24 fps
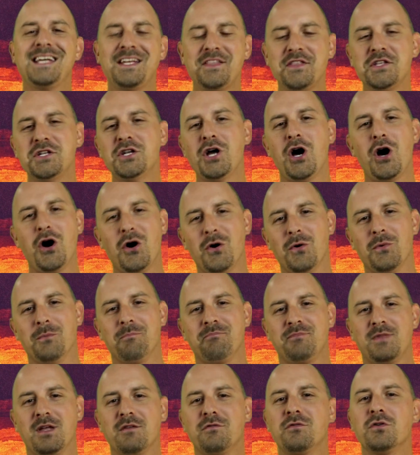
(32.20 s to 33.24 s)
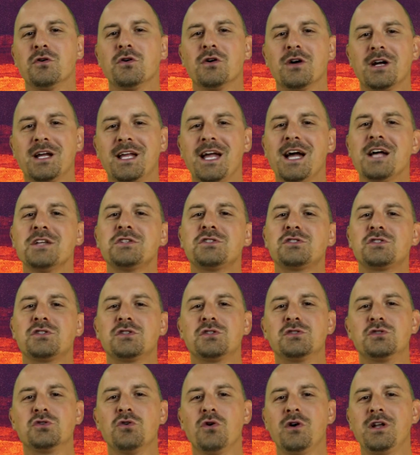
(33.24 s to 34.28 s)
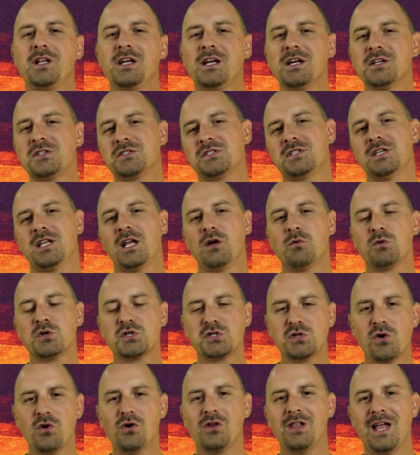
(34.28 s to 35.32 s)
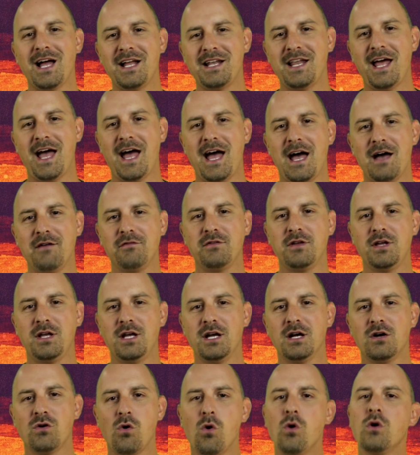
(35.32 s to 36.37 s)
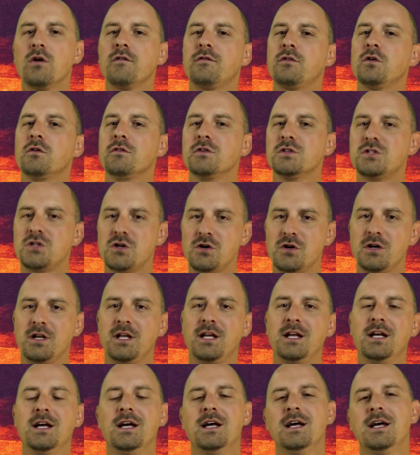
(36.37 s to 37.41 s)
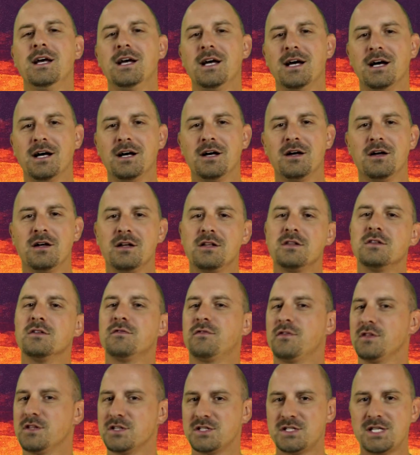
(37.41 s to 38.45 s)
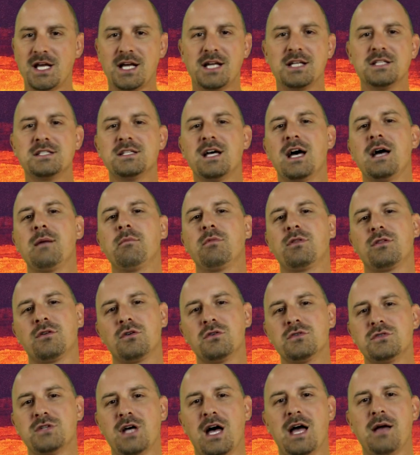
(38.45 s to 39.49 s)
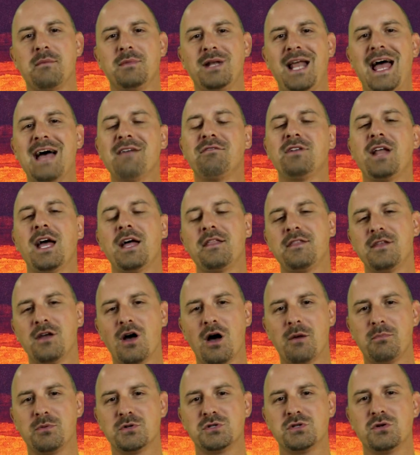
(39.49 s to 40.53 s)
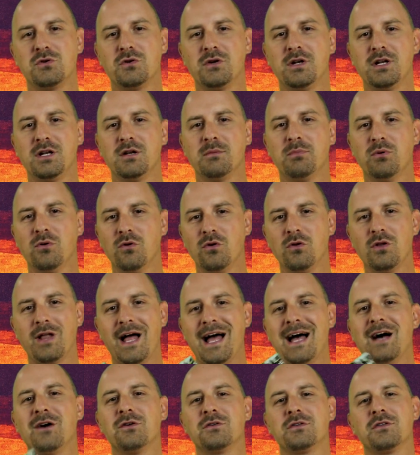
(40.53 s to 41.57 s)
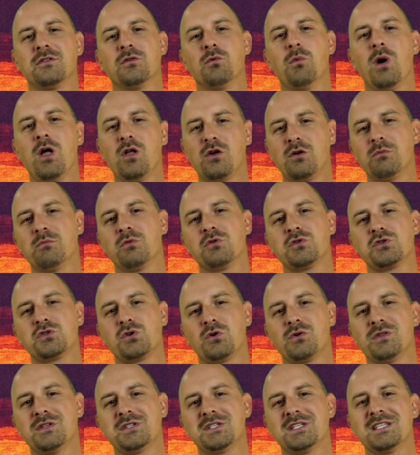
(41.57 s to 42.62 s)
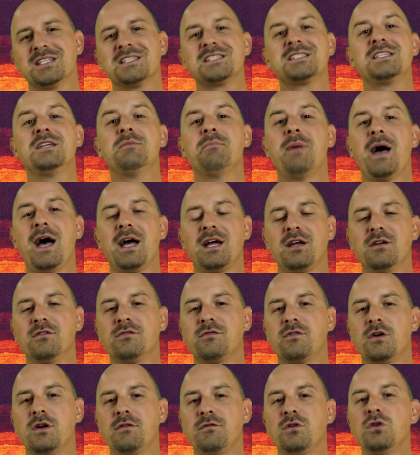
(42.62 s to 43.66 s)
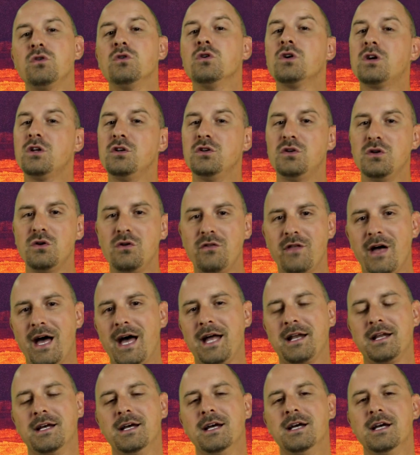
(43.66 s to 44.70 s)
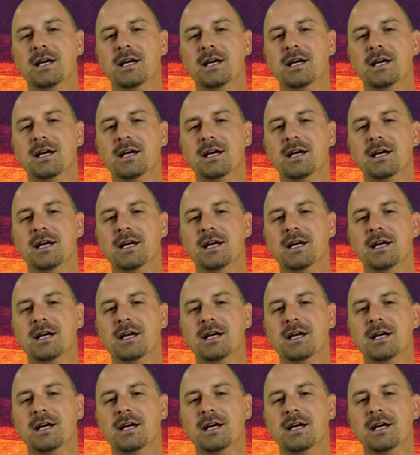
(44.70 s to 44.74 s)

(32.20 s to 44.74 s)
In the Know. If you're a guest joining us today, we're so glad to have you here. Or if you're returning for the second time, third time, and haven't had the opportunity to pull out the welcome brochure that's in the seat back in front of you, you can do that.